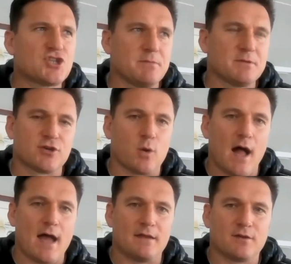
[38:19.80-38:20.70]
leadership is
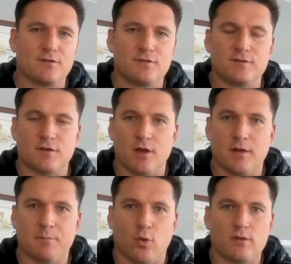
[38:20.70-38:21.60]
required, because,
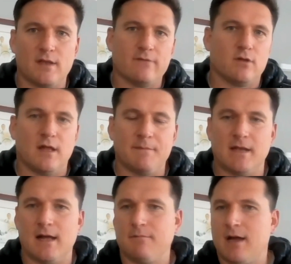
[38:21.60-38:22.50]
at board level,
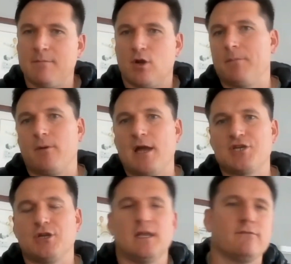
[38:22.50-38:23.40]
I'm at
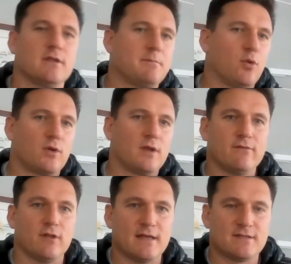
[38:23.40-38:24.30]
operational level. At board
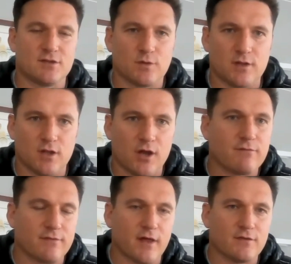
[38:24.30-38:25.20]
level, they sit with a lot
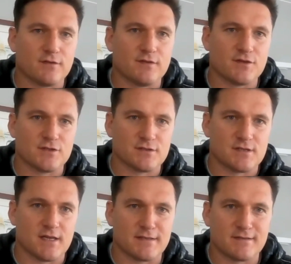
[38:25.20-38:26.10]
of those
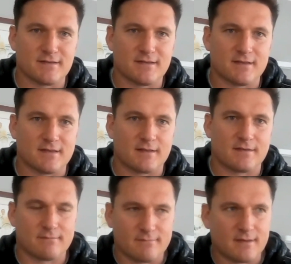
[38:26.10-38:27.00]
decisions that
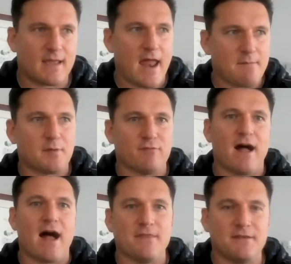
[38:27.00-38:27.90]
can
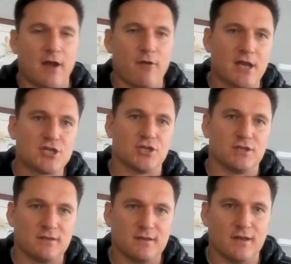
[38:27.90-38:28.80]
provide the
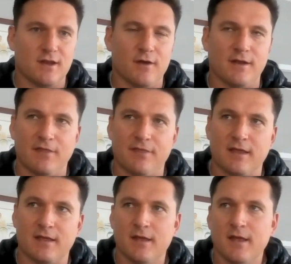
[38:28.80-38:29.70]
direction, and I
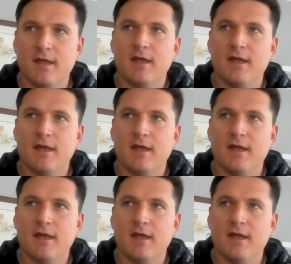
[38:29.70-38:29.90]
think